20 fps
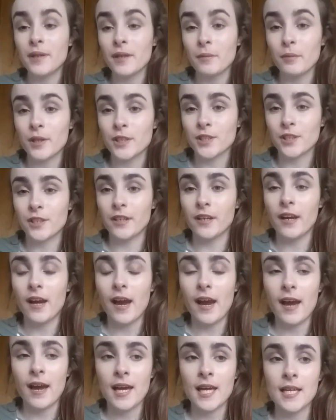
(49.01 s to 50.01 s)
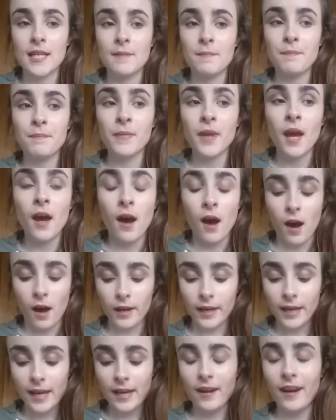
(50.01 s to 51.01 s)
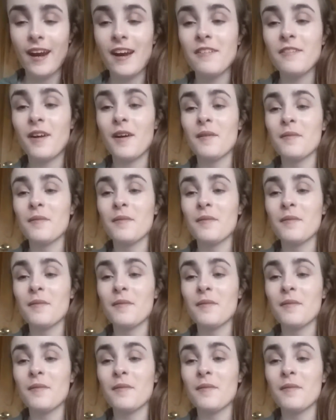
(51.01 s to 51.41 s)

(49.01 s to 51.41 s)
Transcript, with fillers: peer pressure. Um again I have